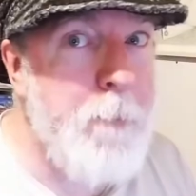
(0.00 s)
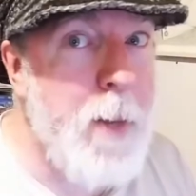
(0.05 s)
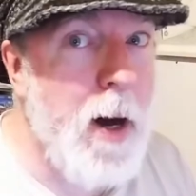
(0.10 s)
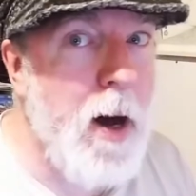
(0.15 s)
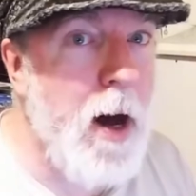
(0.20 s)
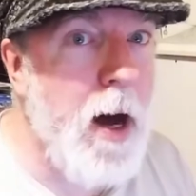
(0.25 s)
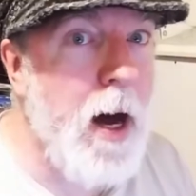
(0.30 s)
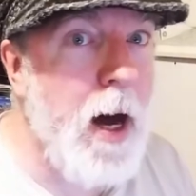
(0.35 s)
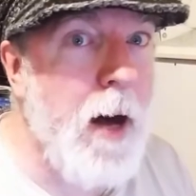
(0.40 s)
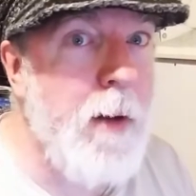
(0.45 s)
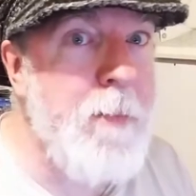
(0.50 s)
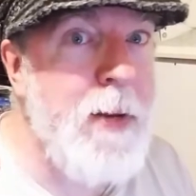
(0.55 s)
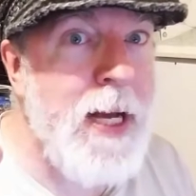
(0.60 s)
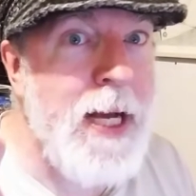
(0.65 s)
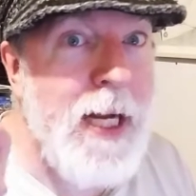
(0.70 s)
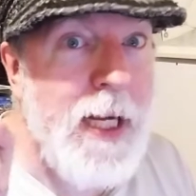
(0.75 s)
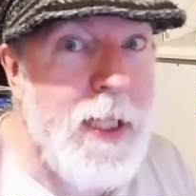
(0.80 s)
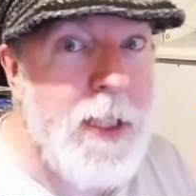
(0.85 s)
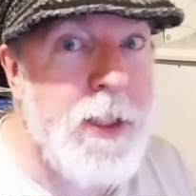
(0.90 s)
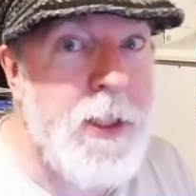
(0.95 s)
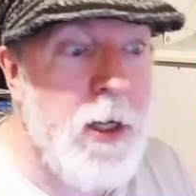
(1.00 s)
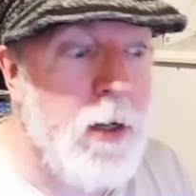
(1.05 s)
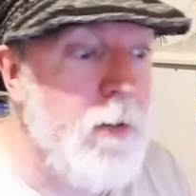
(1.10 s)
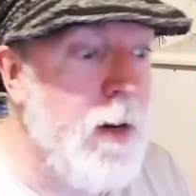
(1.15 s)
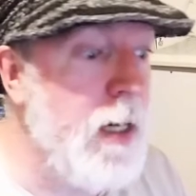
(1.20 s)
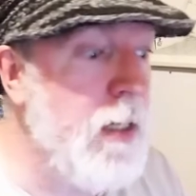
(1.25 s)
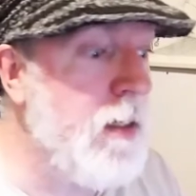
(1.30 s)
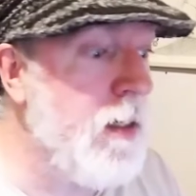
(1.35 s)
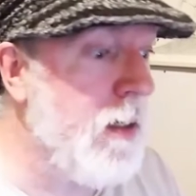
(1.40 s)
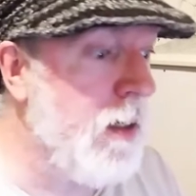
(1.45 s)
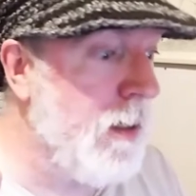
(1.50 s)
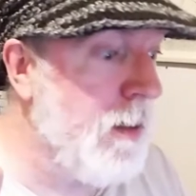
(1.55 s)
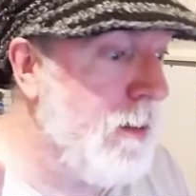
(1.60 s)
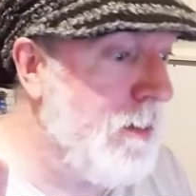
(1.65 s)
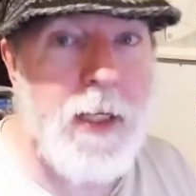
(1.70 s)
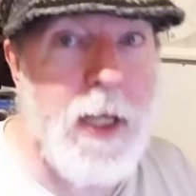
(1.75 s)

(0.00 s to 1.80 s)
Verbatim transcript: Bob is your uncle.